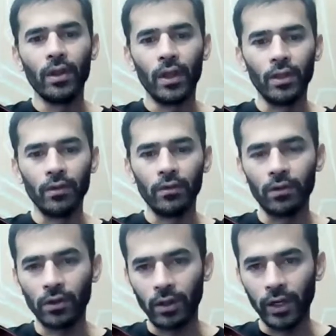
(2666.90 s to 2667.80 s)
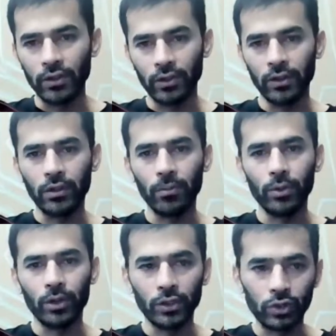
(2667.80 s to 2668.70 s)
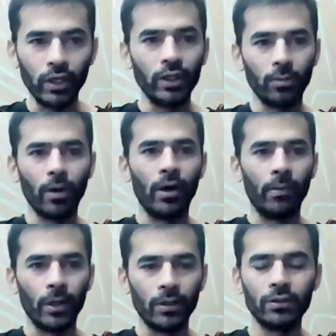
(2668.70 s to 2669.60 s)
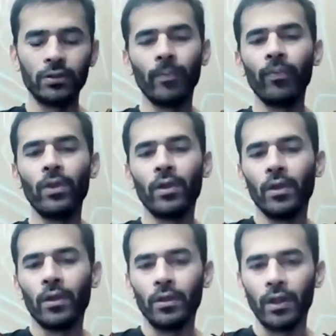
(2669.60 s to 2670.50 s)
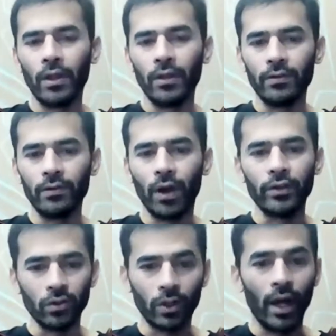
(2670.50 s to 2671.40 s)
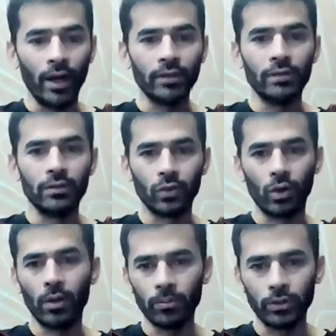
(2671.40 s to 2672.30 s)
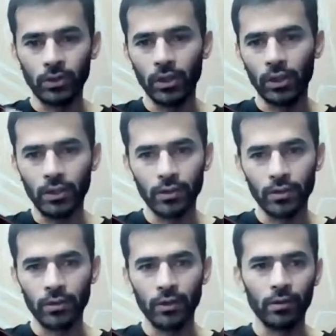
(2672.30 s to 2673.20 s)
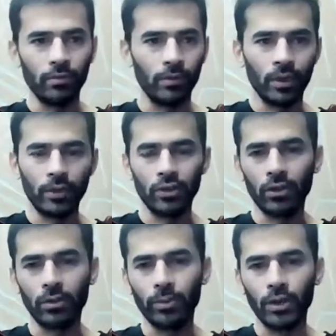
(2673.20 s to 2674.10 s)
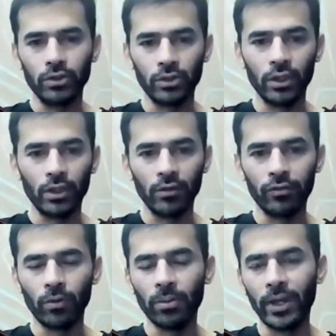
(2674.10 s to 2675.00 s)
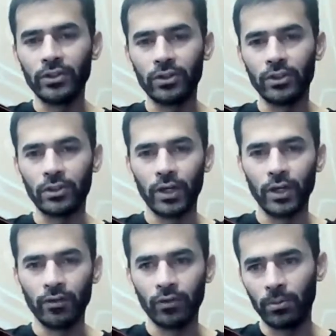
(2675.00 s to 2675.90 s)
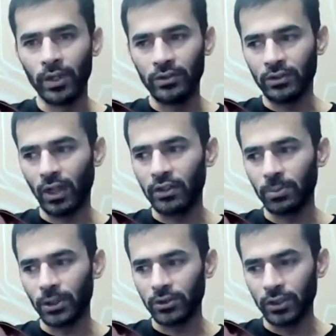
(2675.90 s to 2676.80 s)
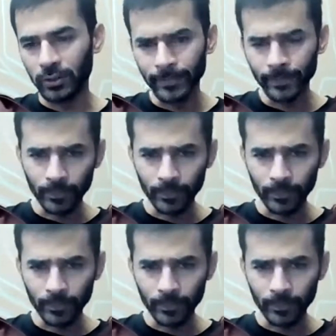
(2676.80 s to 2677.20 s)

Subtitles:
in the electrical and computer engineering department, and I took that to come study electrical and computer engineering for my master's, right? Master's/PhD.